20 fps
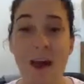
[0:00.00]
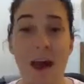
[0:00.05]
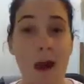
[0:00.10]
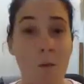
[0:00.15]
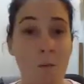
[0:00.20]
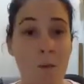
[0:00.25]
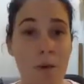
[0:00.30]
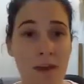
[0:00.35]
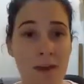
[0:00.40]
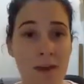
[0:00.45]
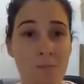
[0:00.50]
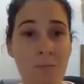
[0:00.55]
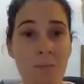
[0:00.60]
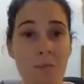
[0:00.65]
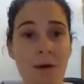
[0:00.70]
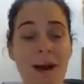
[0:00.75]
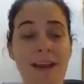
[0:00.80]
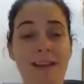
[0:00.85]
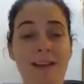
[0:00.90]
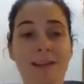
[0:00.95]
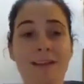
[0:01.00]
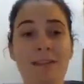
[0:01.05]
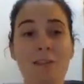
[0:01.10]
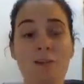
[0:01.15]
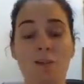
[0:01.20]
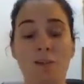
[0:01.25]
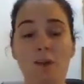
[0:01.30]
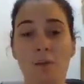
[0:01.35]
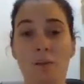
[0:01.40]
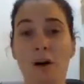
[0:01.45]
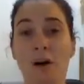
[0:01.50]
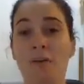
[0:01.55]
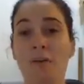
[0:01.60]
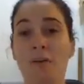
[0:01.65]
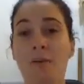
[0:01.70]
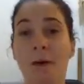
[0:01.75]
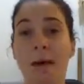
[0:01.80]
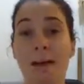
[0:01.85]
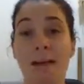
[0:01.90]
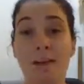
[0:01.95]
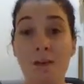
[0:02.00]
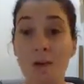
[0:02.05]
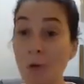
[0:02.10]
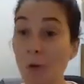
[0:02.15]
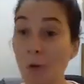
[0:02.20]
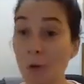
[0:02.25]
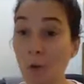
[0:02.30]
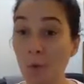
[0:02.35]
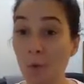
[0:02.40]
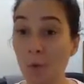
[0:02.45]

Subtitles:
And we can brainstorm of a way to call,